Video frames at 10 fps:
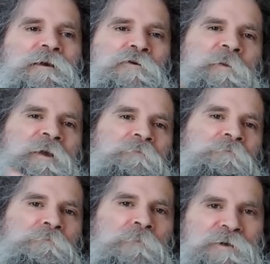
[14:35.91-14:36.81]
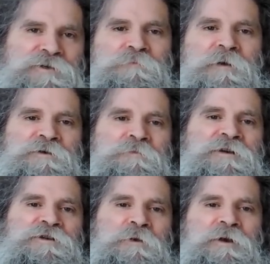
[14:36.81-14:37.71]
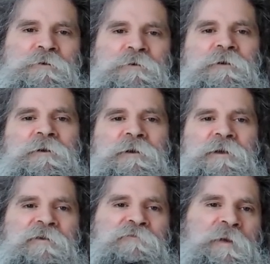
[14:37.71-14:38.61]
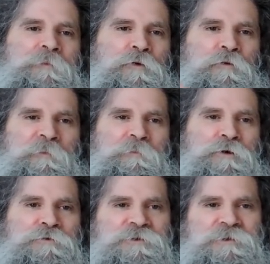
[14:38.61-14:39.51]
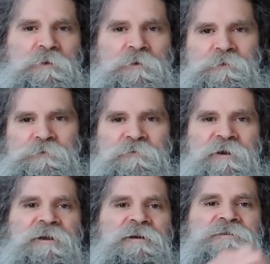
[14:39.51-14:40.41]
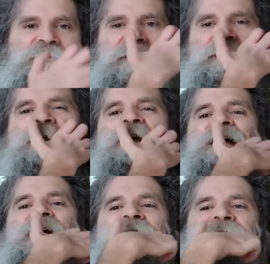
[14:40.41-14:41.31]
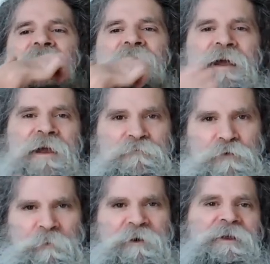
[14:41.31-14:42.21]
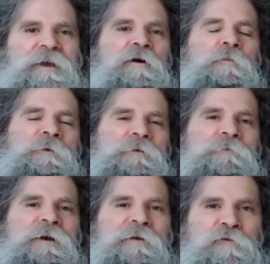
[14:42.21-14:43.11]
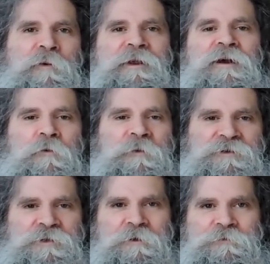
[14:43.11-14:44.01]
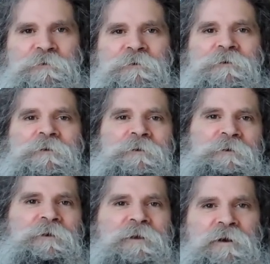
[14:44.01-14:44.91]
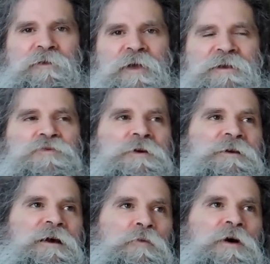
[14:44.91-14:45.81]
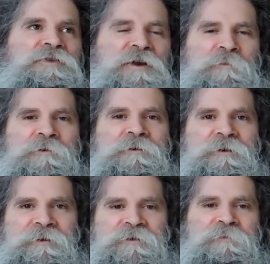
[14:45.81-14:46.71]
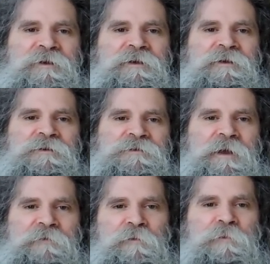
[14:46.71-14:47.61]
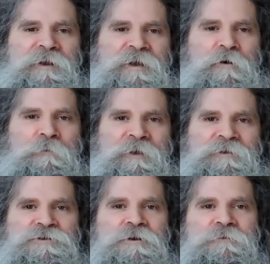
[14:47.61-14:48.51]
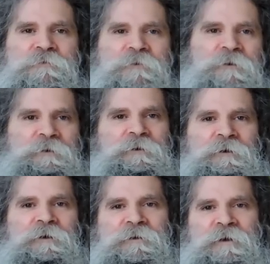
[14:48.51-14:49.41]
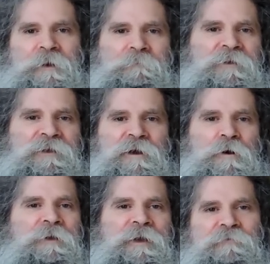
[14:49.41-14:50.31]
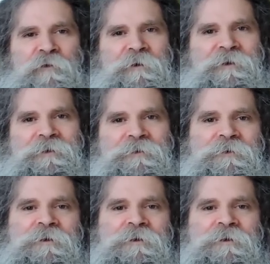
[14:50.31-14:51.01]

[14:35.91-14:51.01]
it would be much better if people would post on Dreadlock site and let everybody help each other. That's what I want the community to be, is everybody helping each other, not me helping everybody.